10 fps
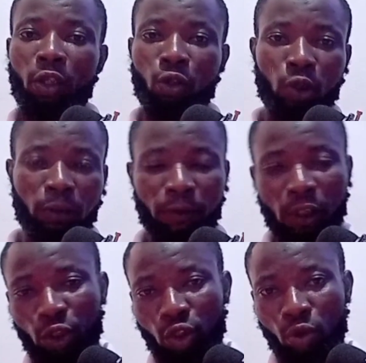
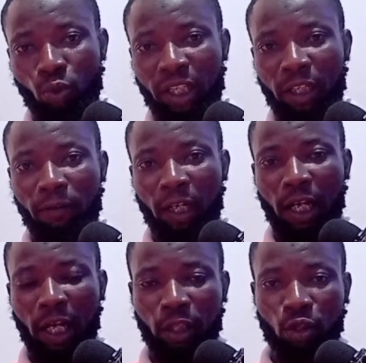notification whenever
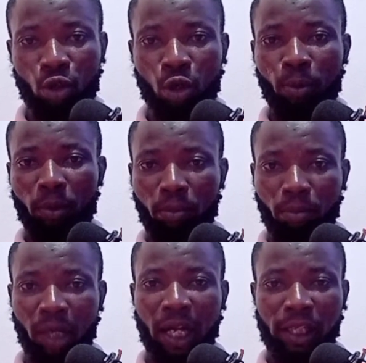I drop
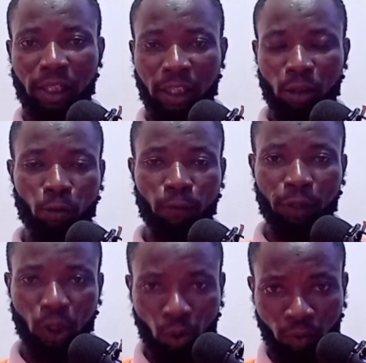my new
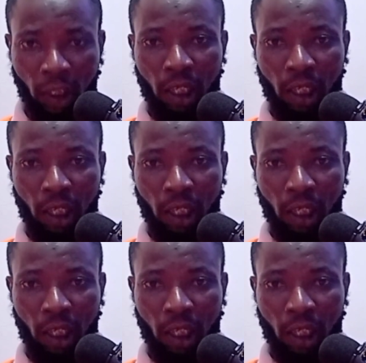video.